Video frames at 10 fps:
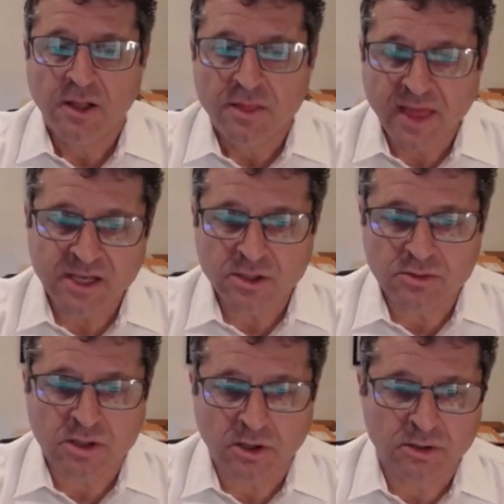then you
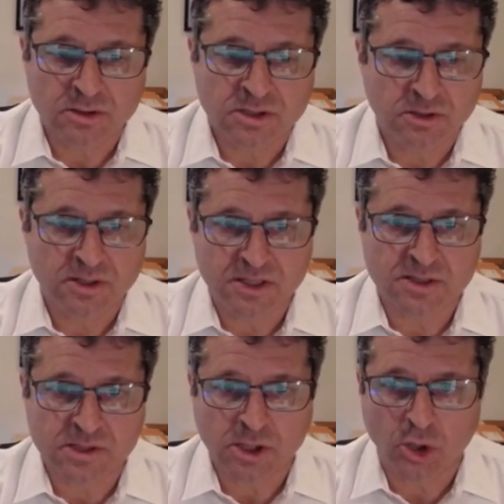turn to these
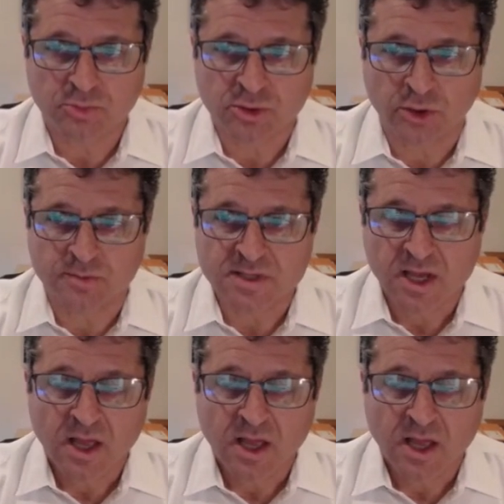scope terms.